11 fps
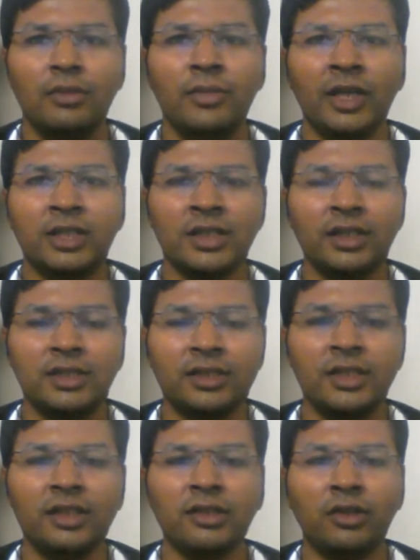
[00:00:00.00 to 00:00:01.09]
My skill
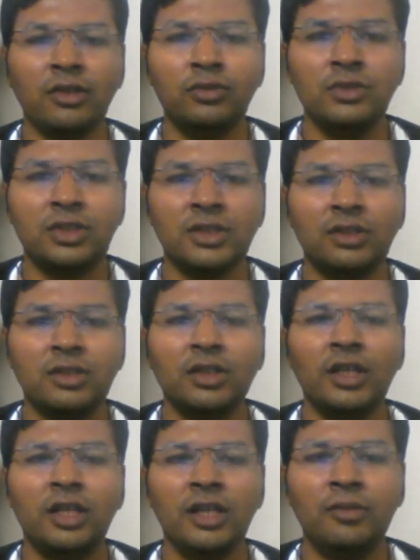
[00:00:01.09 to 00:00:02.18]
set includes
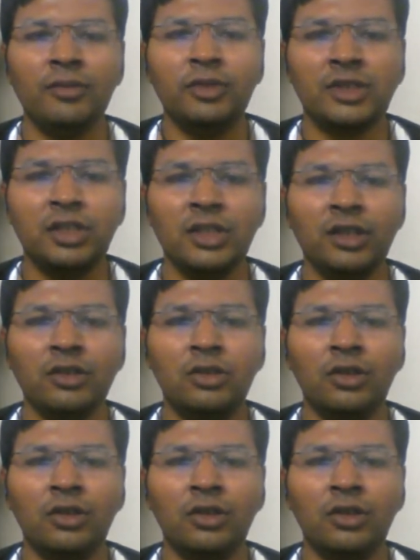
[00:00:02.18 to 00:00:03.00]
LWC,